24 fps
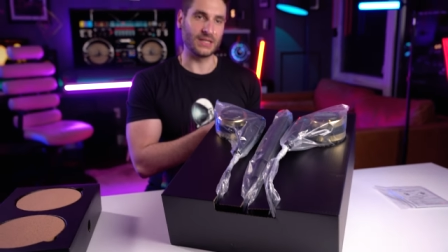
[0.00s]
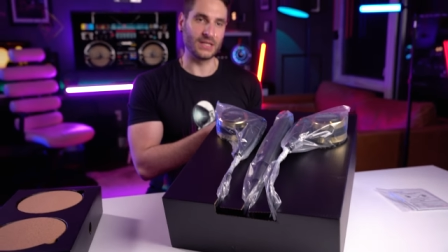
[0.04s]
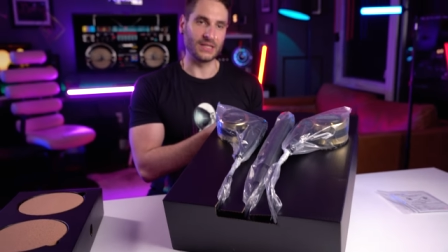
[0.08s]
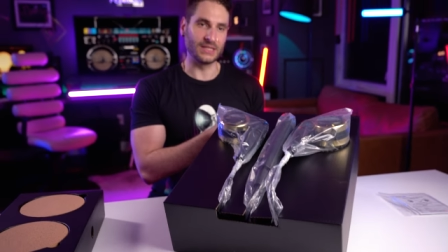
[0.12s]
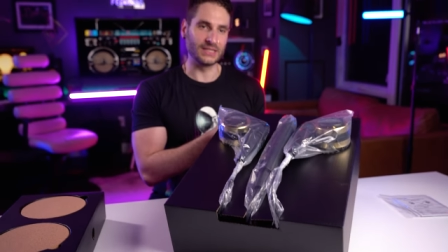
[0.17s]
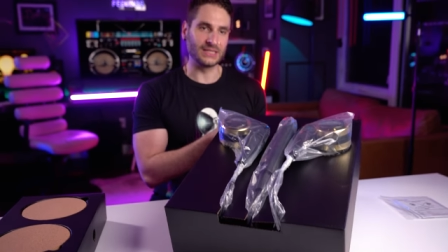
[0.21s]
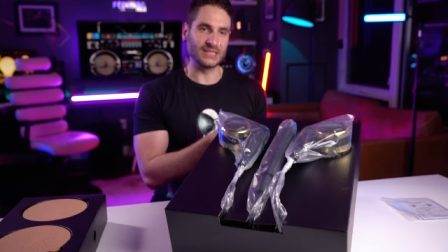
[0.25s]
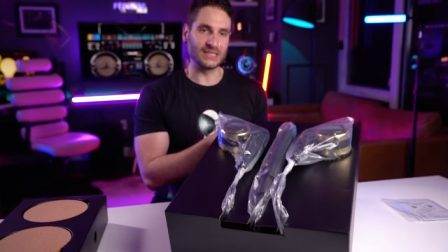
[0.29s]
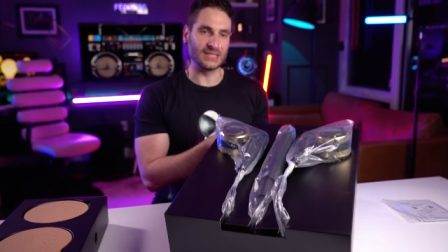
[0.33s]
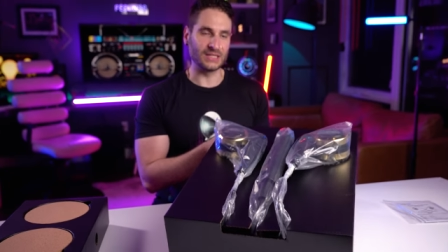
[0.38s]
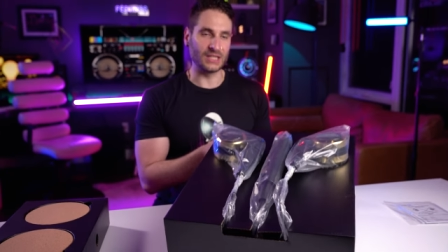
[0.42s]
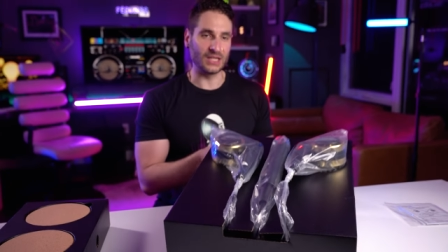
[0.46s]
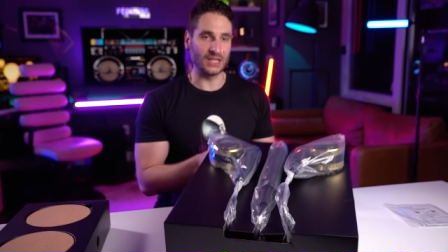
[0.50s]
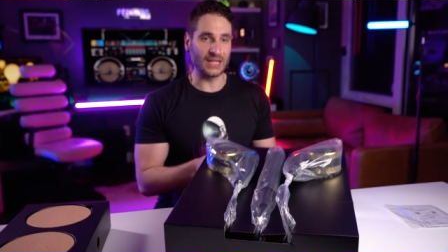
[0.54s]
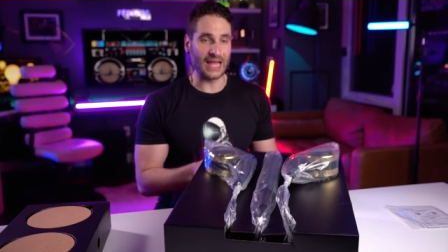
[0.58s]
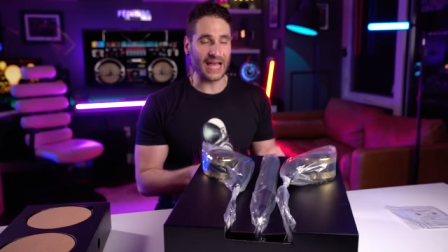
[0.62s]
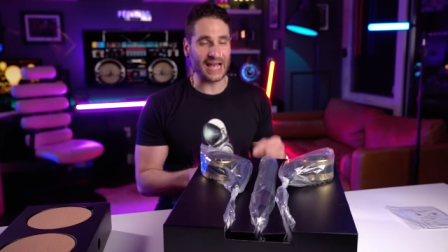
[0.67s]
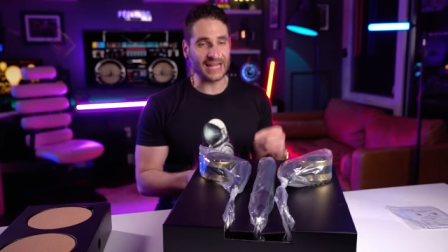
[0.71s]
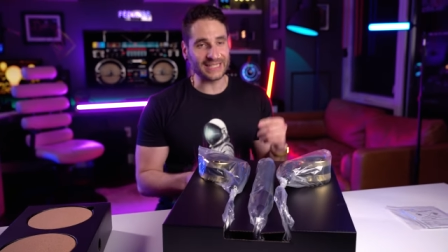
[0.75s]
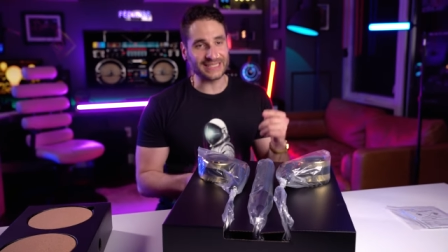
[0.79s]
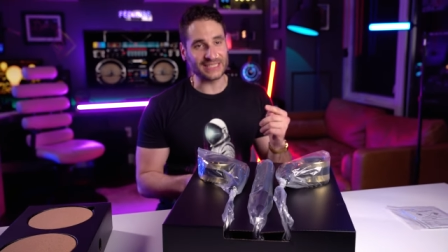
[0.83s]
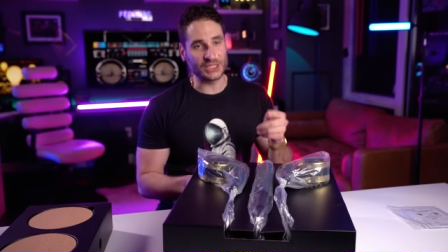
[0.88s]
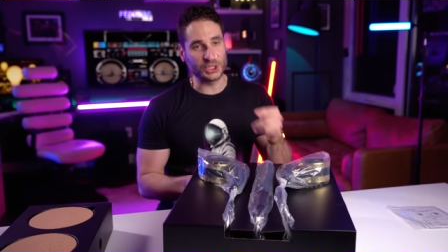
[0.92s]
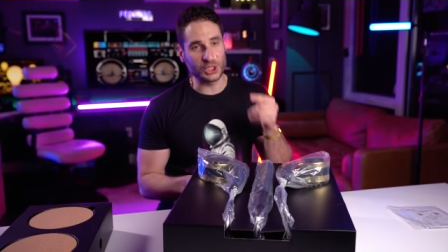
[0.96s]
because the
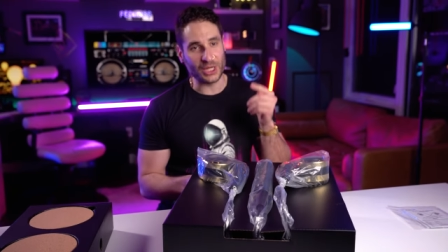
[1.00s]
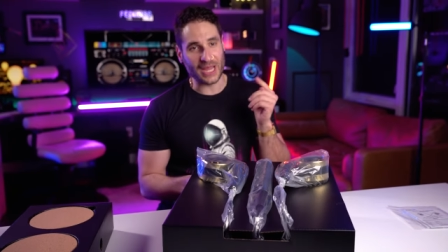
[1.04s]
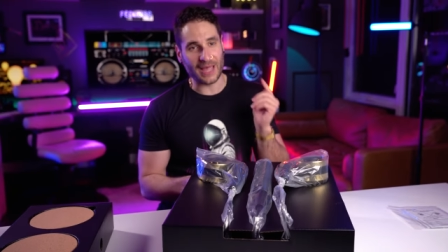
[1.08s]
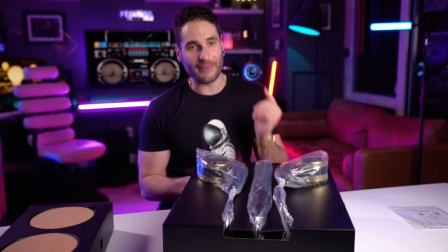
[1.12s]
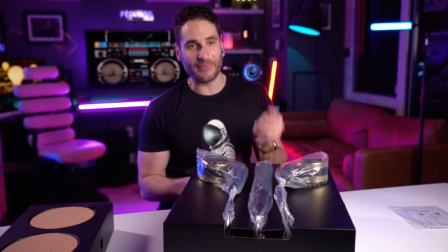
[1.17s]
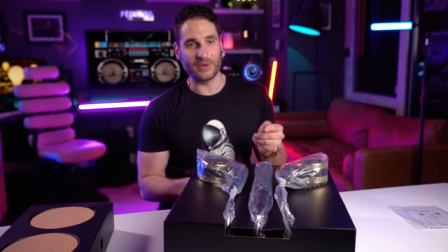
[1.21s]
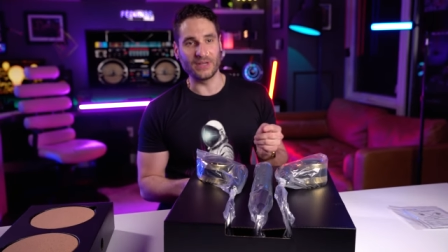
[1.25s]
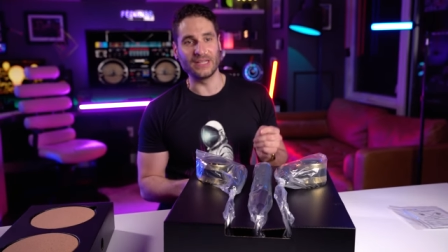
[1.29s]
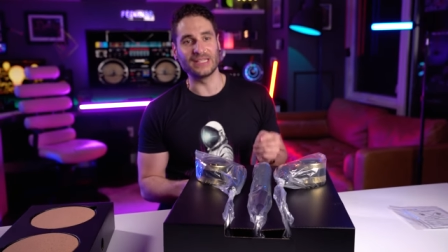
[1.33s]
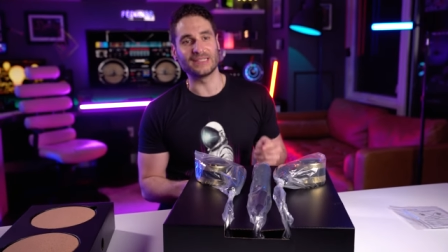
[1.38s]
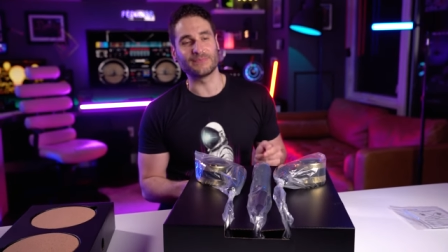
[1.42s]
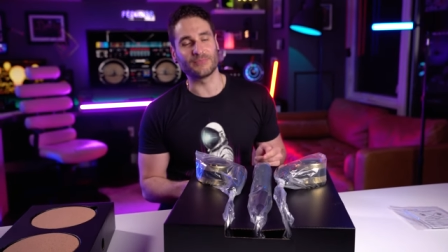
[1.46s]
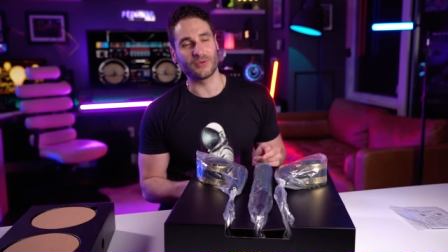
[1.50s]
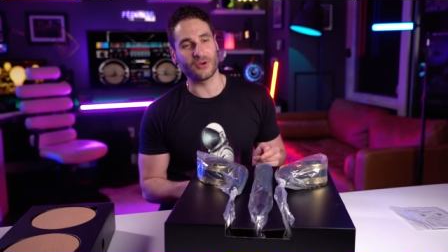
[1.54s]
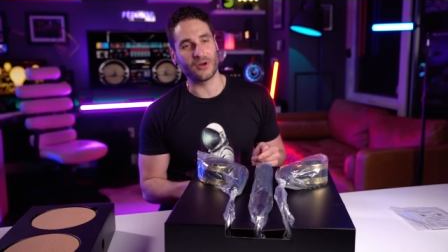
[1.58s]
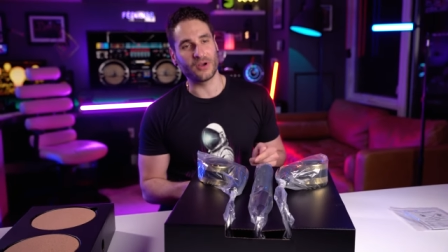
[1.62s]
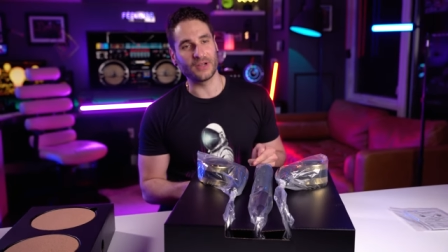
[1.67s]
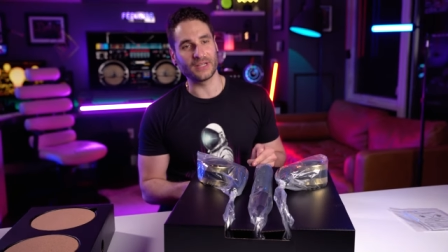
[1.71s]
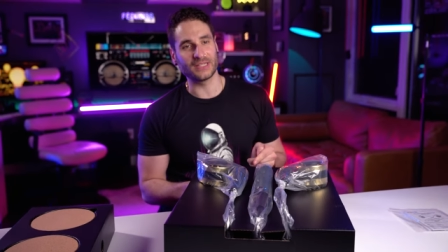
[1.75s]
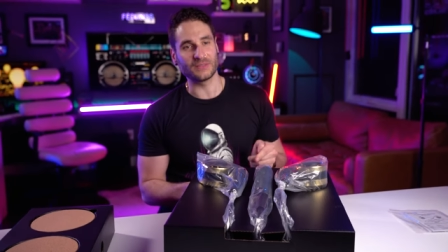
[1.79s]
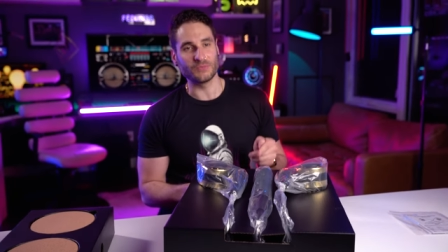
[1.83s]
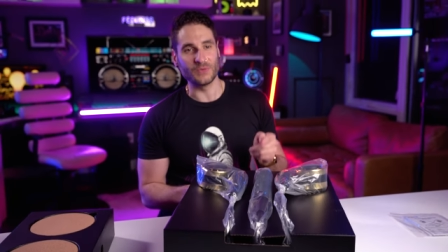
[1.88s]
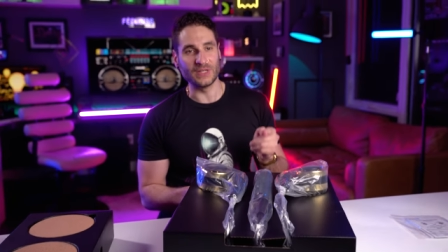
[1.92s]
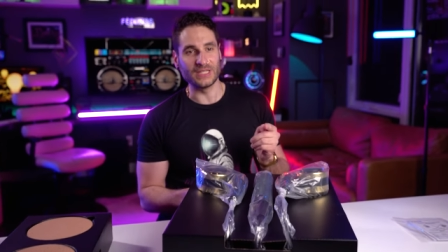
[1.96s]
last Japanese
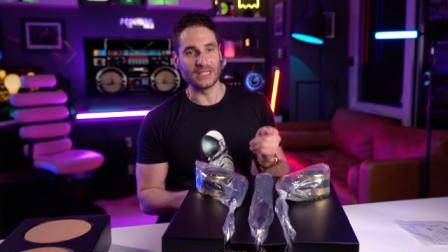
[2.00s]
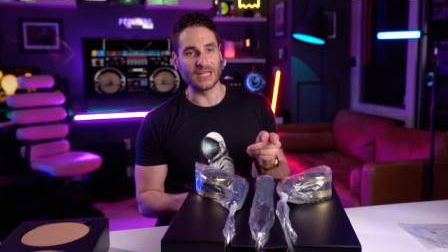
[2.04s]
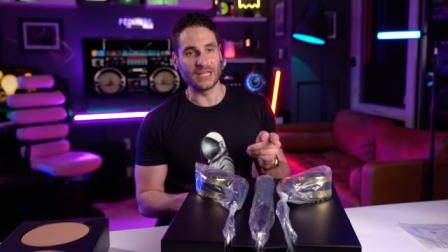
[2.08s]
product we